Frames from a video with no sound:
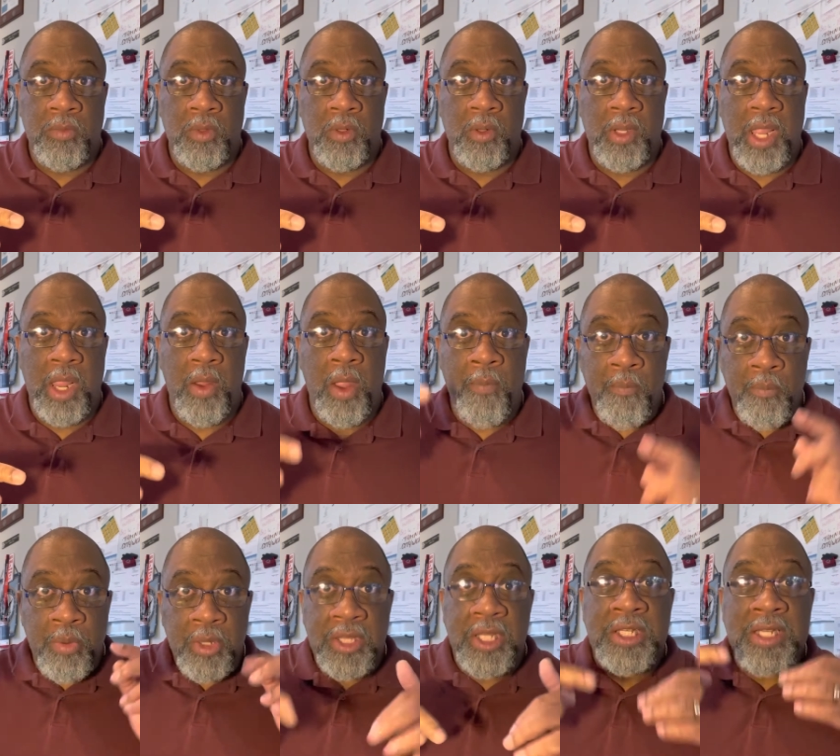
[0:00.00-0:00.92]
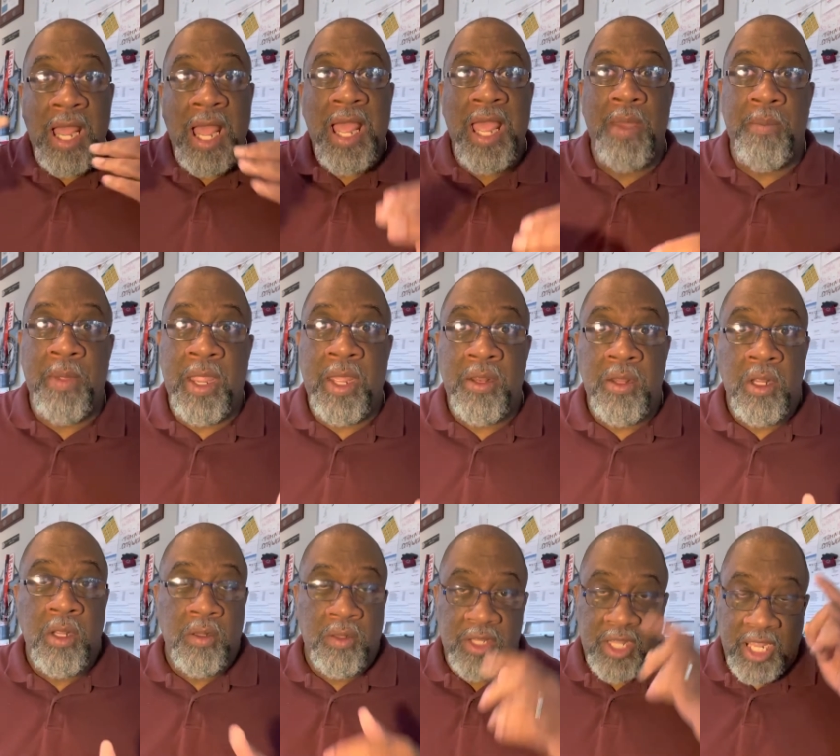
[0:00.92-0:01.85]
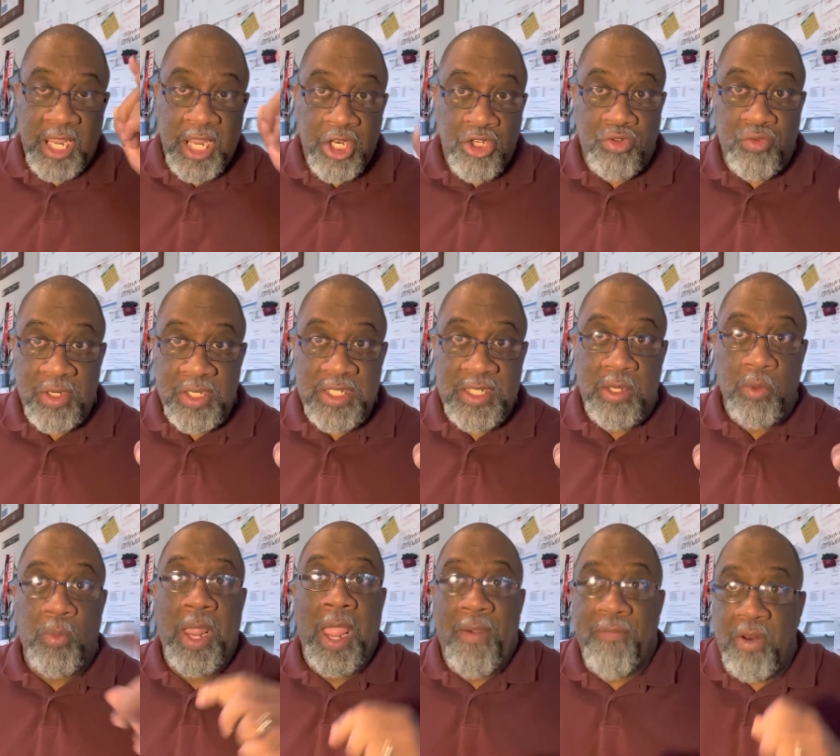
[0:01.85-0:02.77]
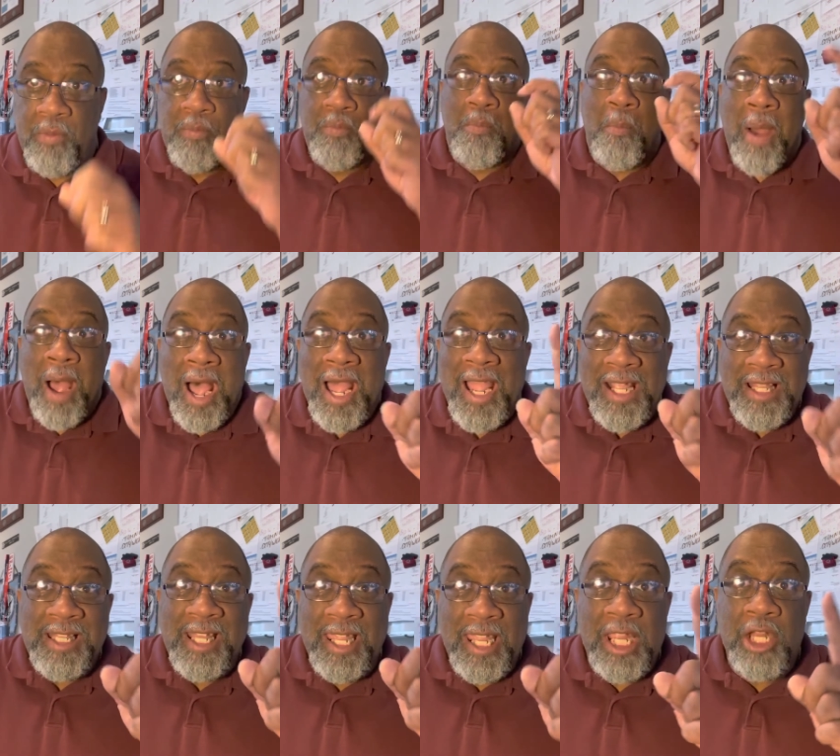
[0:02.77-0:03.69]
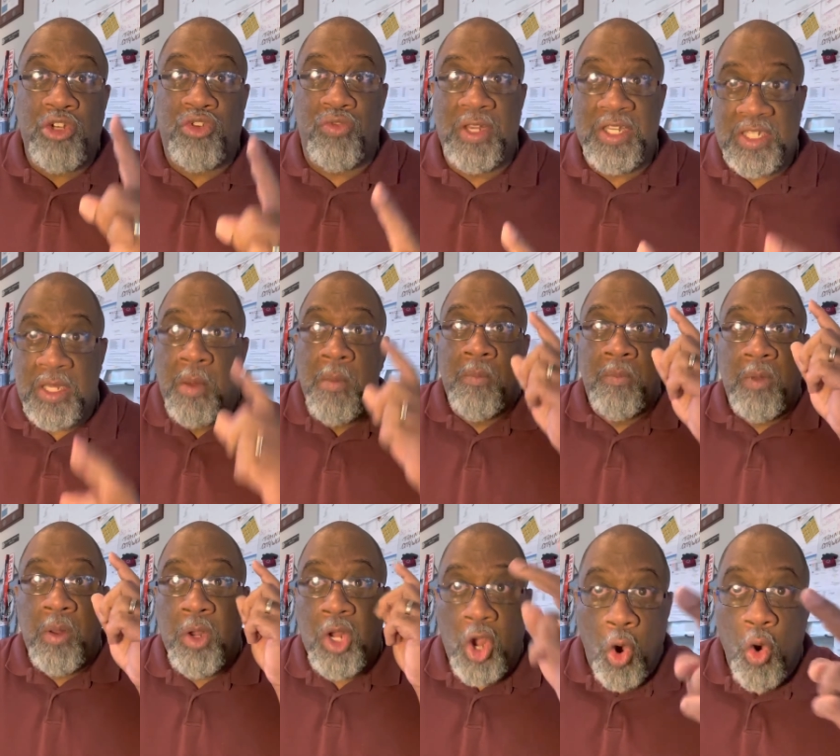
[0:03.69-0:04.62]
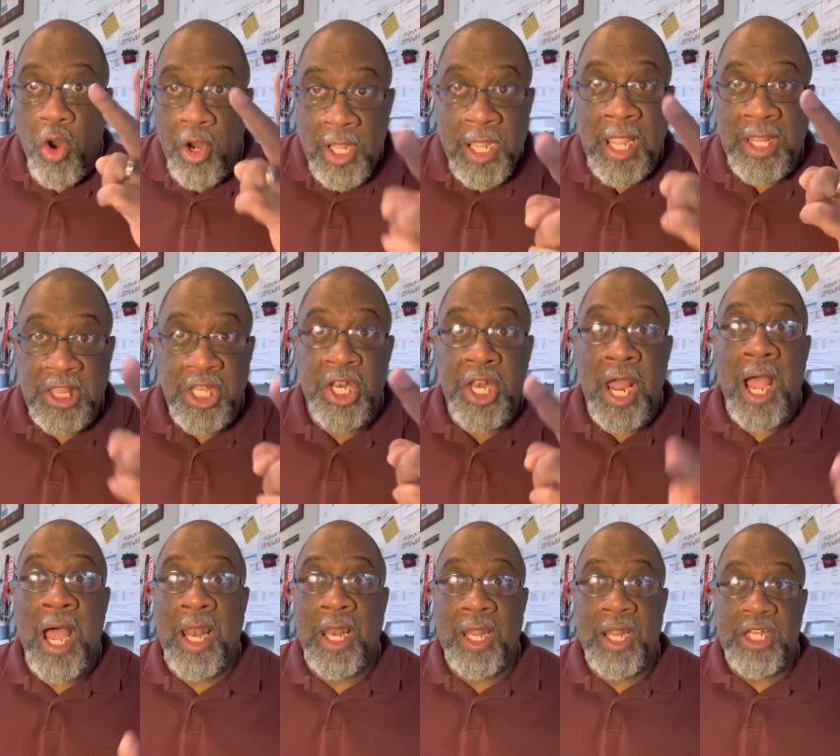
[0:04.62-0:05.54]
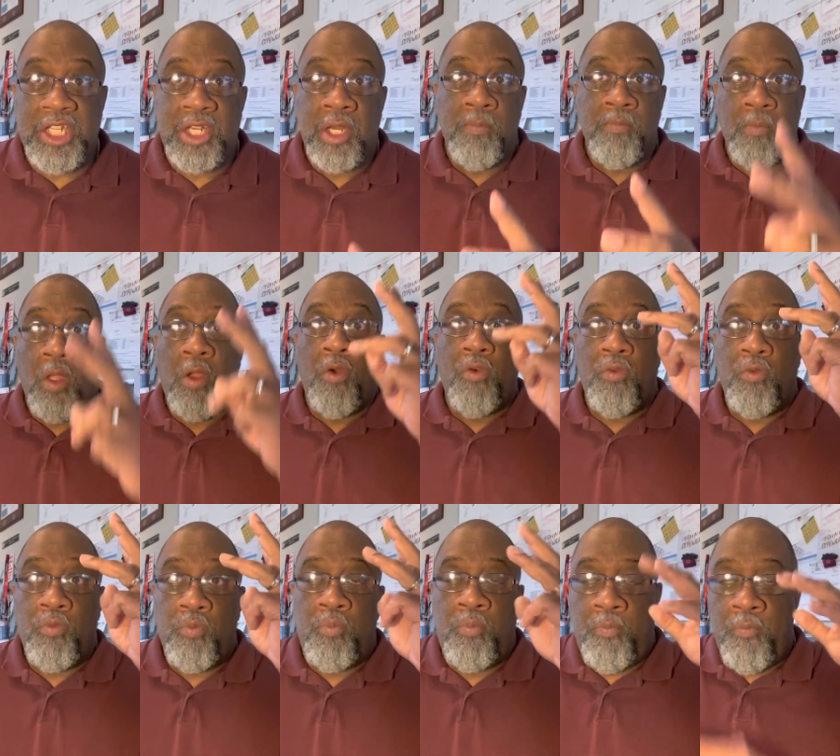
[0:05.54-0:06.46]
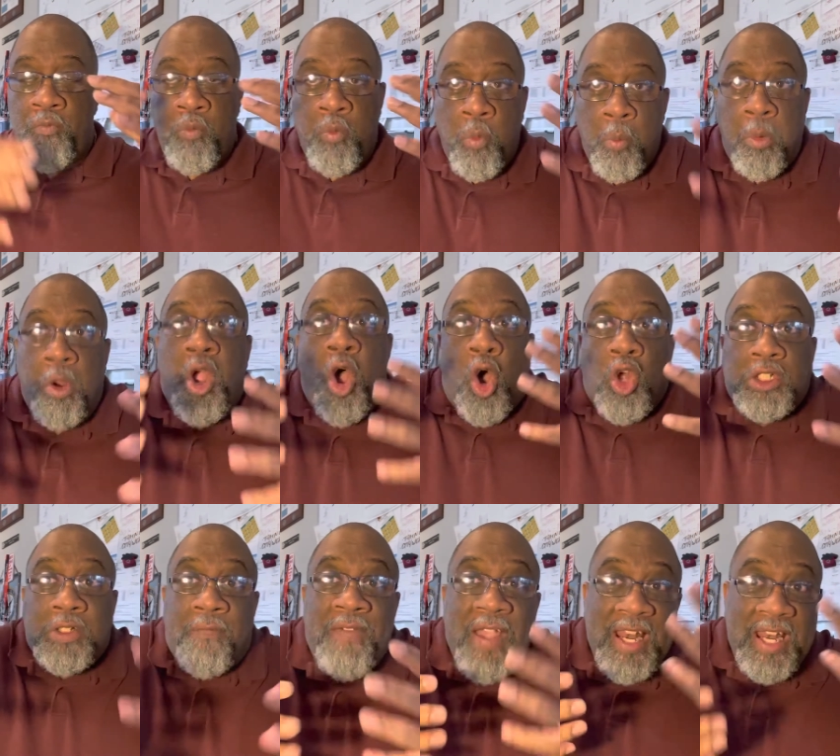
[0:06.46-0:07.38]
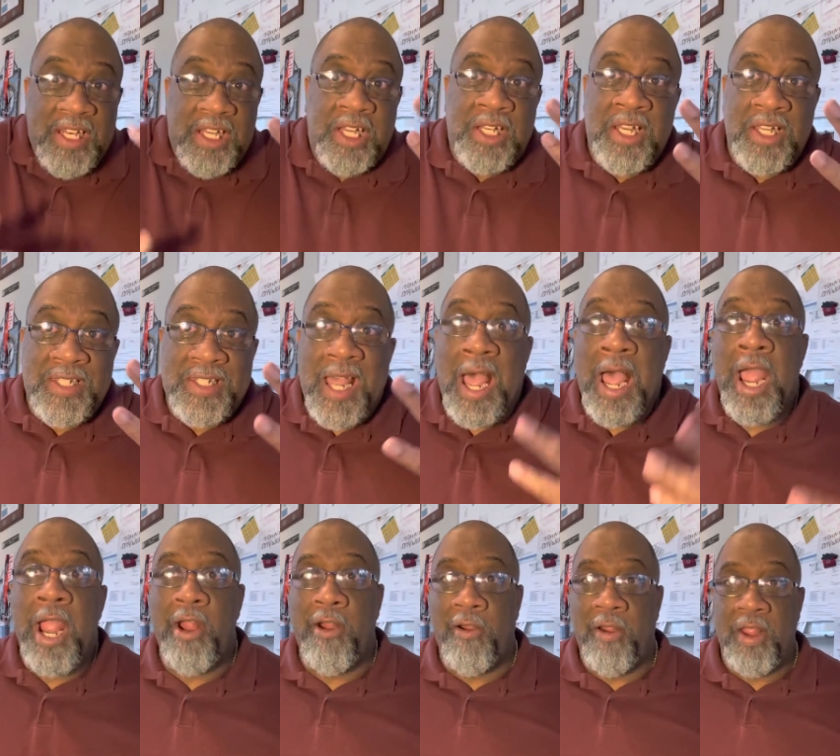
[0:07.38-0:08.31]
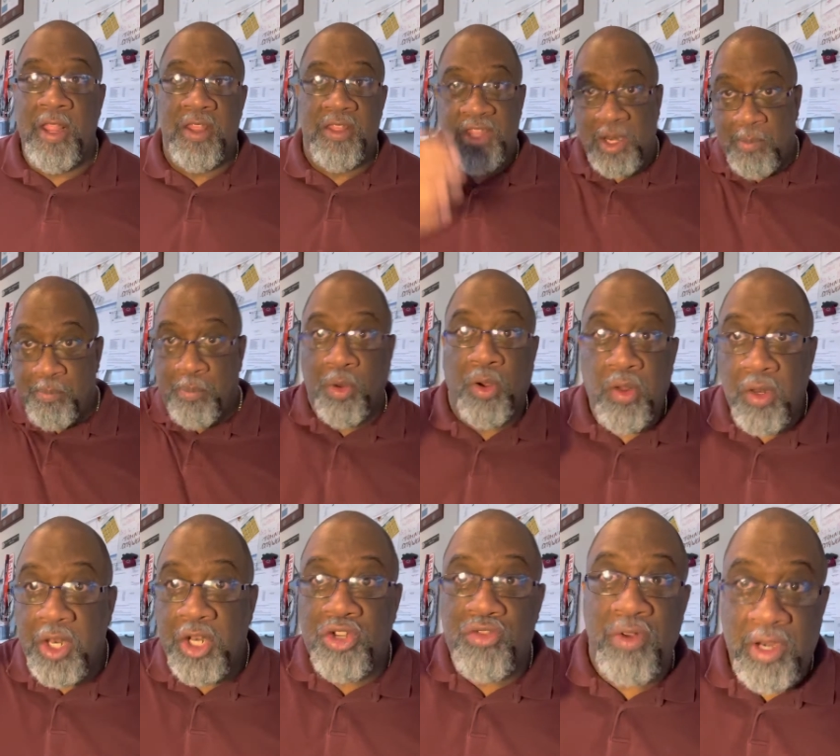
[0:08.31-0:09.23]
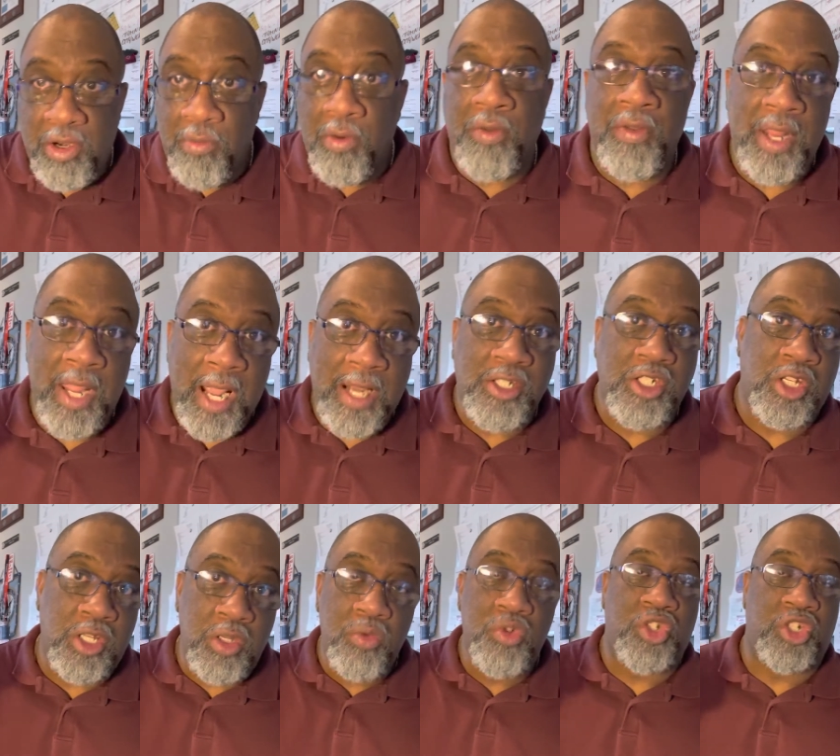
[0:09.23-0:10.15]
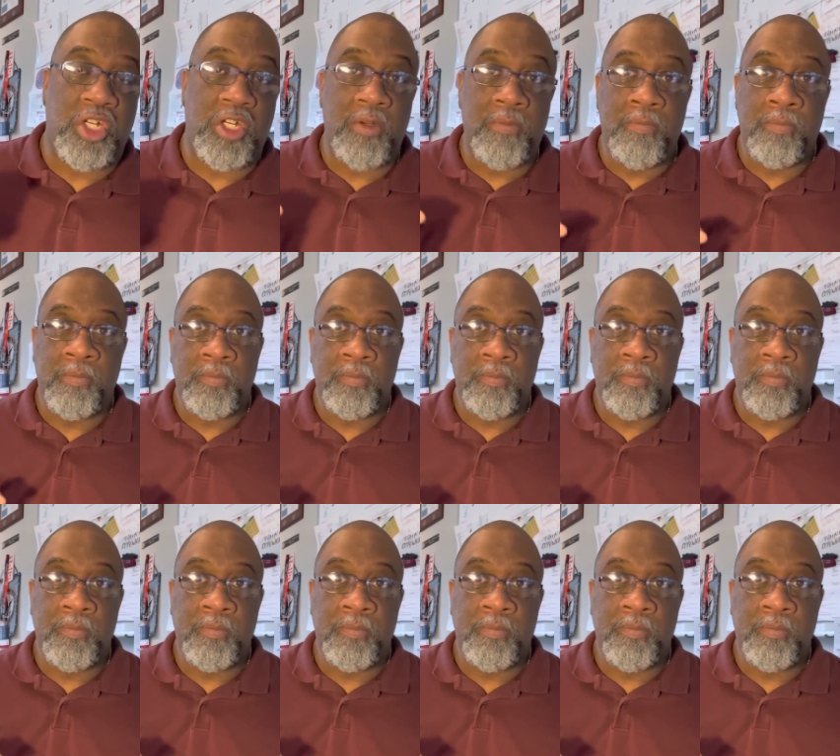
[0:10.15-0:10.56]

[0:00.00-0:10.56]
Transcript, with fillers: Okay, we haven't put the time in, the interest. We haven't mined the interest, going to get the knowledge, cultivated the desire and then pulled the trigger on the execution,